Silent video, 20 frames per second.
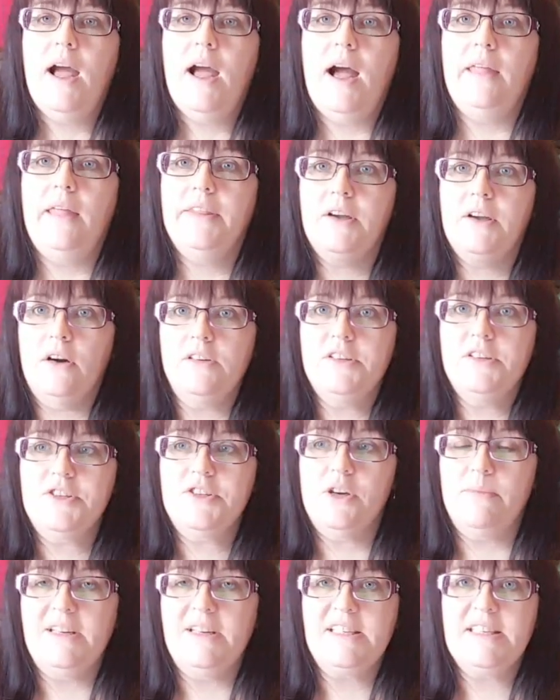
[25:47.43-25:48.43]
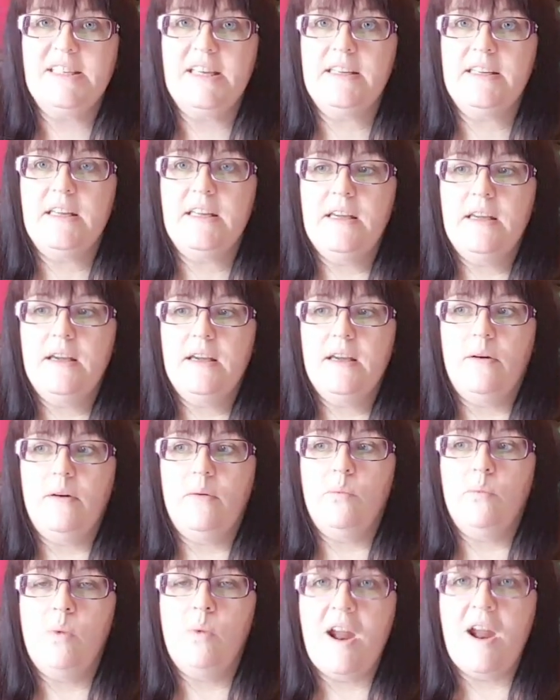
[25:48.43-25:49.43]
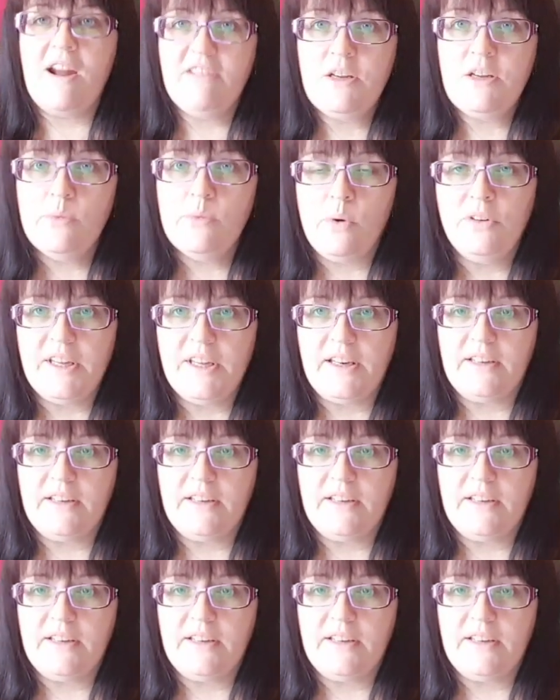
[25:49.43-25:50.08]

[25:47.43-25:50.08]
And the guard stopped me and he said, where are you wanting?